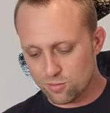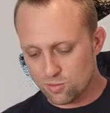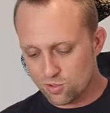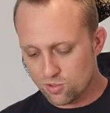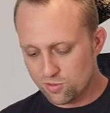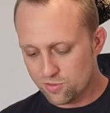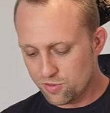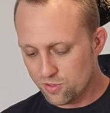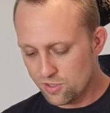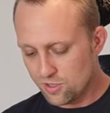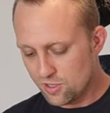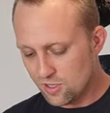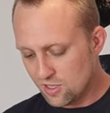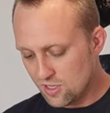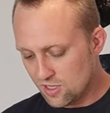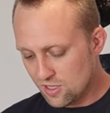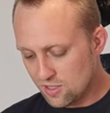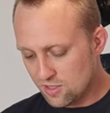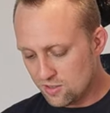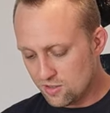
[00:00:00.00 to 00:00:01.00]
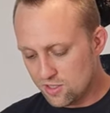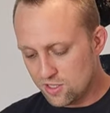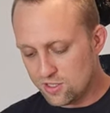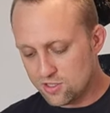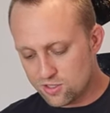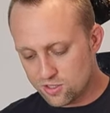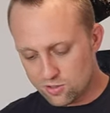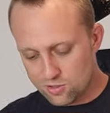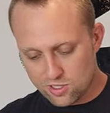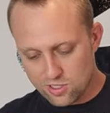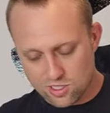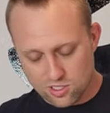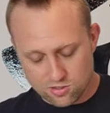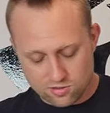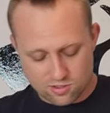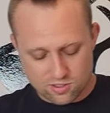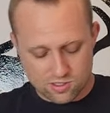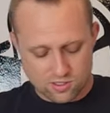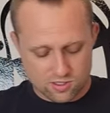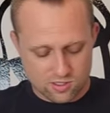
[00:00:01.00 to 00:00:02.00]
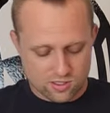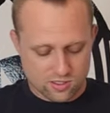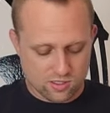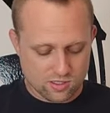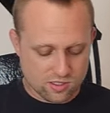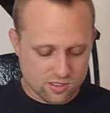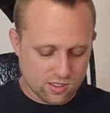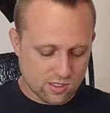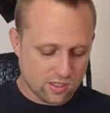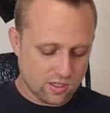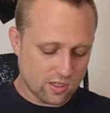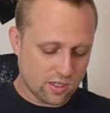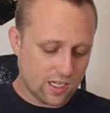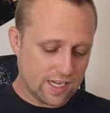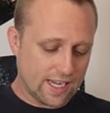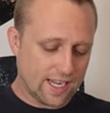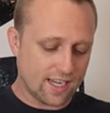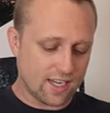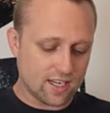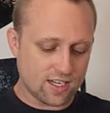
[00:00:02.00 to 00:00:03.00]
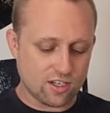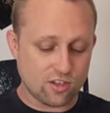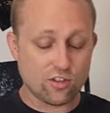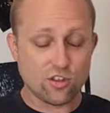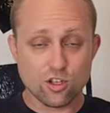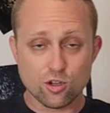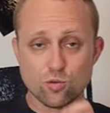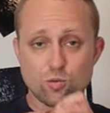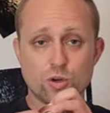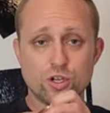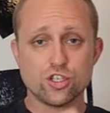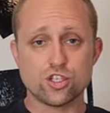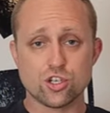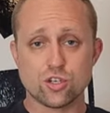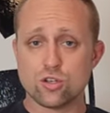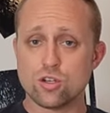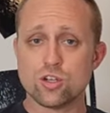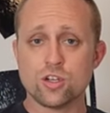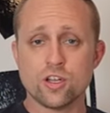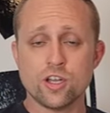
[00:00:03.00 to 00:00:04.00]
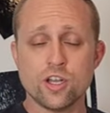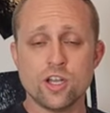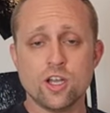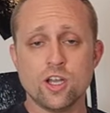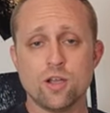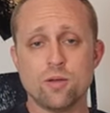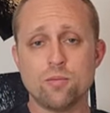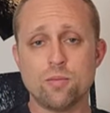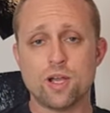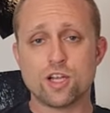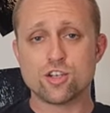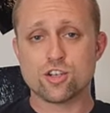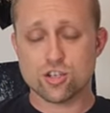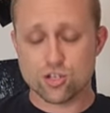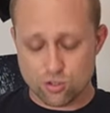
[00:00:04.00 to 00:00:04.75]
move these two down, and the original Magic